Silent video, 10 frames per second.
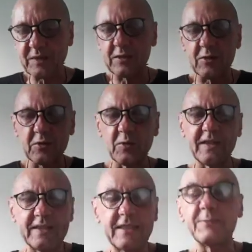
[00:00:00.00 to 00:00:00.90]
So
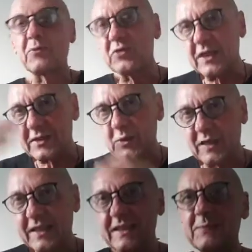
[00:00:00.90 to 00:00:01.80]
it is this projection
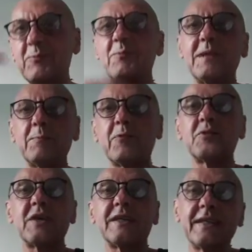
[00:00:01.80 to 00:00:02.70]
that is being
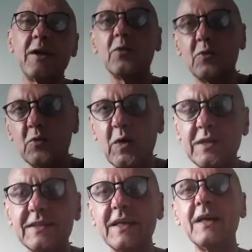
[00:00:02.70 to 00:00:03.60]
projected onto
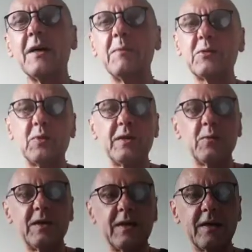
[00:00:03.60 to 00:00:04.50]
us, but
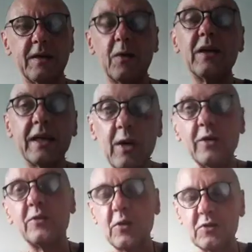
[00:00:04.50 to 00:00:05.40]
we only
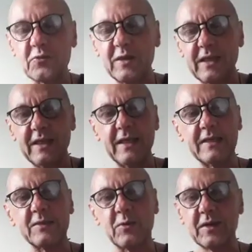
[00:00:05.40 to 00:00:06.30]
God knows, really.
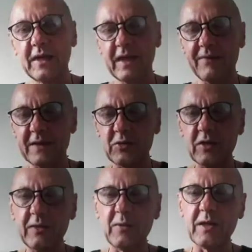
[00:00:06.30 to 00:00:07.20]
Yeah? So
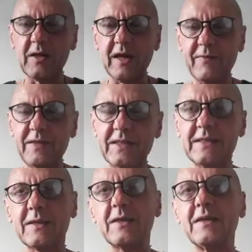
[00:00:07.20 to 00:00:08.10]
eventually we're going to have
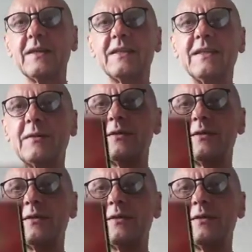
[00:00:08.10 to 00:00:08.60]
this, there